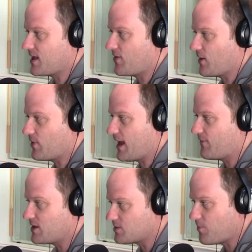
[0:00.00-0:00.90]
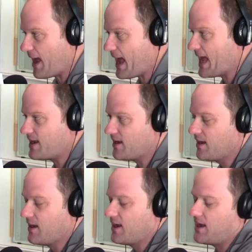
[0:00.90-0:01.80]
that they would have these bad
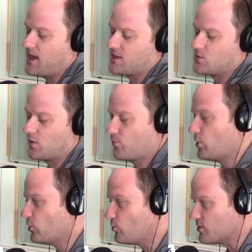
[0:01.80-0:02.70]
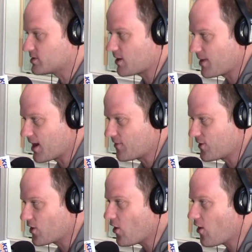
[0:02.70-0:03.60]
uh, sort of pollutants coming out of
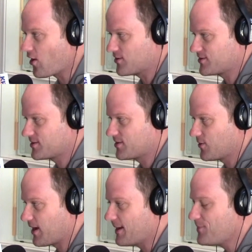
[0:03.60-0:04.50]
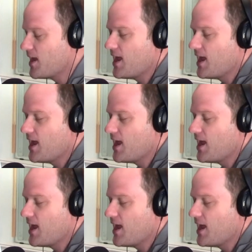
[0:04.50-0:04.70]
their cars. Right. Okay.